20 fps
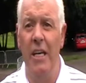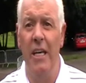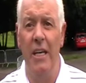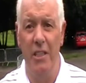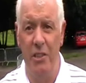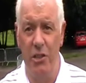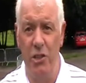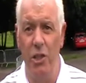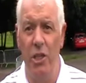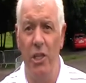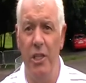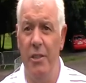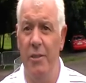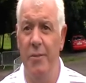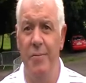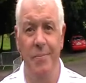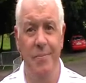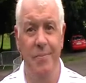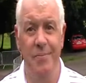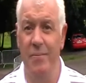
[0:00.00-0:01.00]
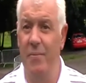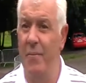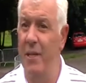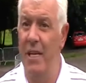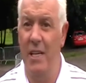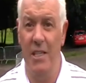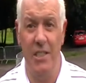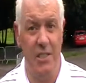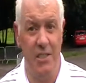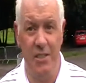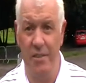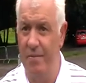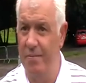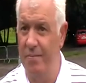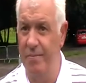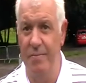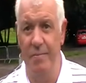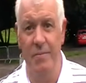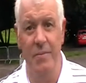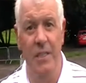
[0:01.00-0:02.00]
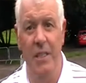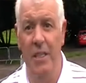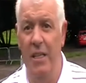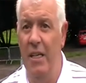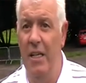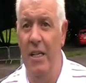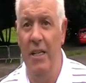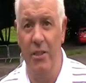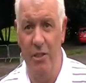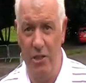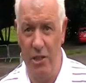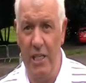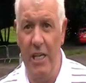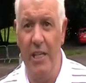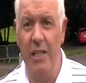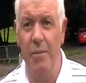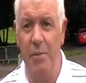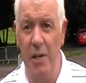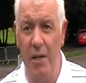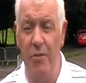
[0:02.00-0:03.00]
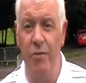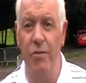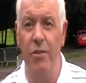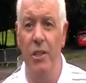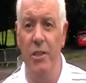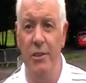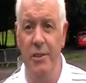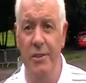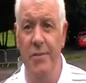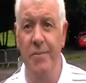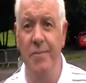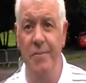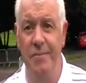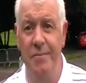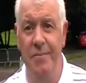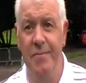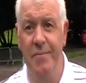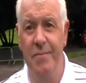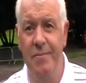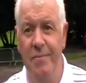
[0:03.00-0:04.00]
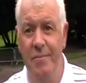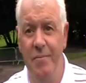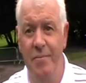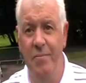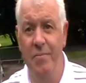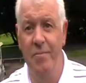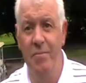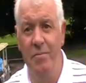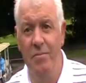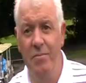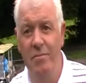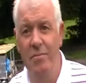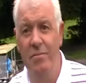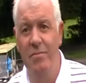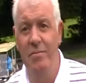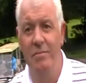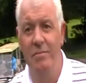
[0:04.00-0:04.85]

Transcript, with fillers: enjoy it. I mean, that's just let them have fun. Right, that's super.